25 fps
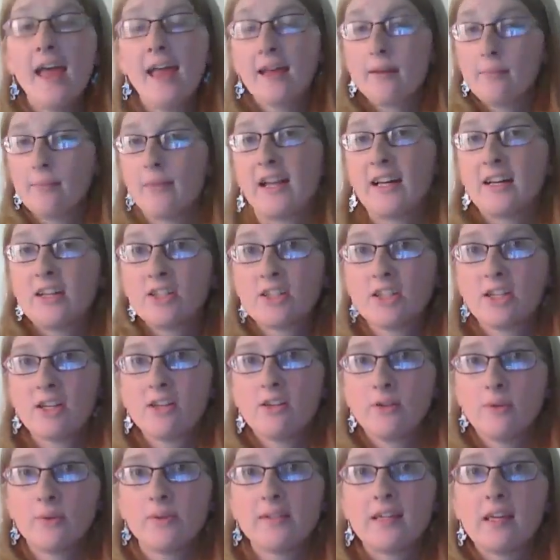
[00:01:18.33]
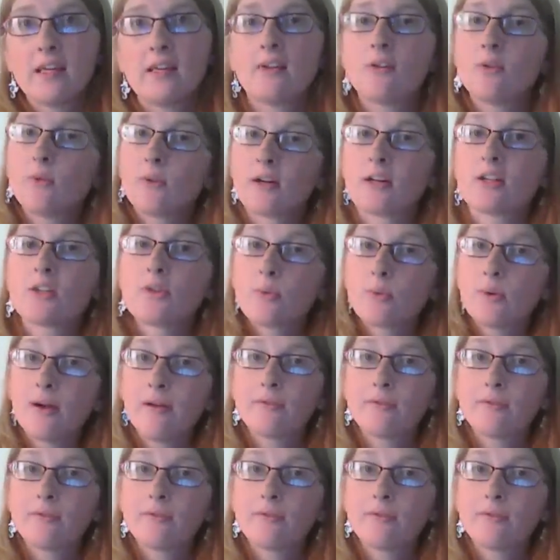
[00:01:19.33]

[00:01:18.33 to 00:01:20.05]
and managed to use it in order to